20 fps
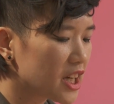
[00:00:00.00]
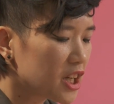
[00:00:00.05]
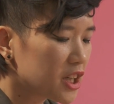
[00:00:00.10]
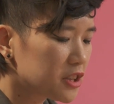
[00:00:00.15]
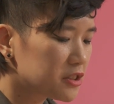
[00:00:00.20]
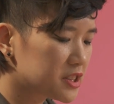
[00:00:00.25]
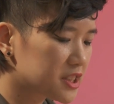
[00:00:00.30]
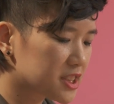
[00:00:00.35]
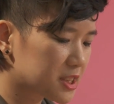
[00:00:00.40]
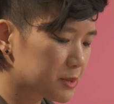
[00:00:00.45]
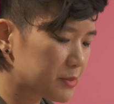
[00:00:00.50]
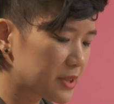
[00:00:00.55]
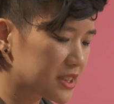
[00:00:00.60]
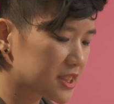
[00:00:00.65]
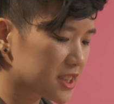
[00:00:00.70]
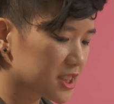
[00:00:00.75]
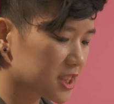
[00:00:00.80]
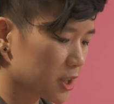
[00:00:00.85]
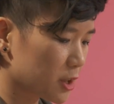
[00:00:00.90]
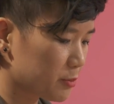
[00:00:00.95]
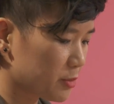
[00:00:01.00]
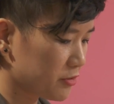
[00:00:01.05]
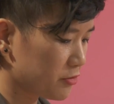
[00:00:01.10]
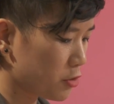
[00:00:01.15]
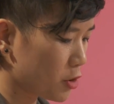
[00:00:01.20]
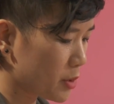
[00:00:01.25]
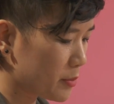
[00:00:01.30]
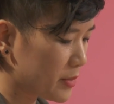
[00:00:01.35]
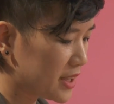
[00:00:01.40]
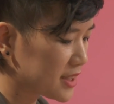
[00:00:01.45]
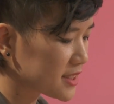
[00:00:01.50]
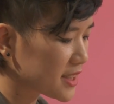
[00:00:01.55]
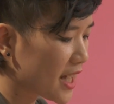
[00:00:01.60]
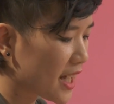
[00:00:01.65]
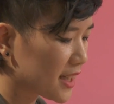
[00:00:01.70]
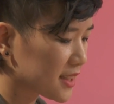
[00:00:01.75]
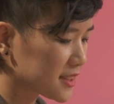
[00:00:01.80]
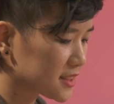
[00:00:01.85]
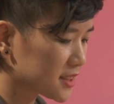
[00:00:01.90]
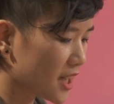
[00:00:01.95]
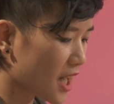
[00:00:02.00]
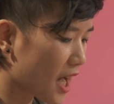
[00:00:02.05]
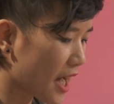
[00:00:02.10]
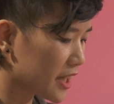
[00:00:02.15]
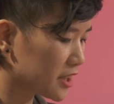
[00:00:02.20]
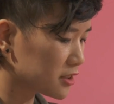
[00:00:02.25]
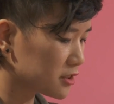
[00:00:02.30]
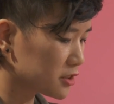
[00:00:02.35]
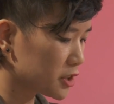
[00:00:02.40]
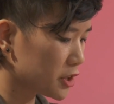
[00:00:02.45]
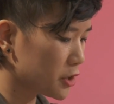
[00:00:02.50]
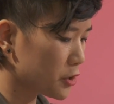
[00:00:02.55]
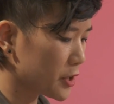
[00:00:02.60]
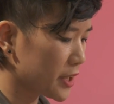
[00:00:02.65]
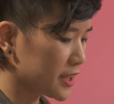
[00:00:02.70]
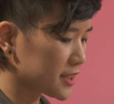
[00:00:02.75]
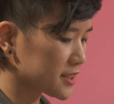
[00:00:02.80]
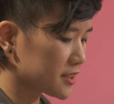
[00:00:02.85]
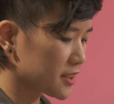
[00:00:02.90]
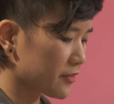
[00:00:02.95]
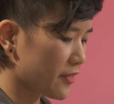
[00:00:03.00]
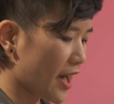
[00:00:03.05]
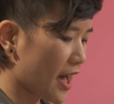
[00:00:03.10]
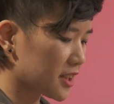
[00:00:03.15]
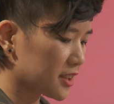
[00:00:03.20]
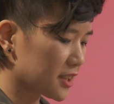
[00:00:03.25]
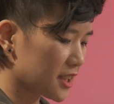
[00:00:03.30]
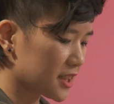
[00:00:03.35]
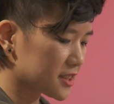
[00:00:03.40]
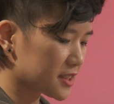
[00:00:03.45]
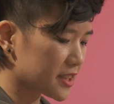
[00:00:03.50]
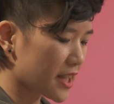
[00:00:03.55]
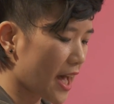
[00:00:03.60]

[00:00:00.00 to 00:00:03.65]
who dismisses her performance as the idle noise of adolescent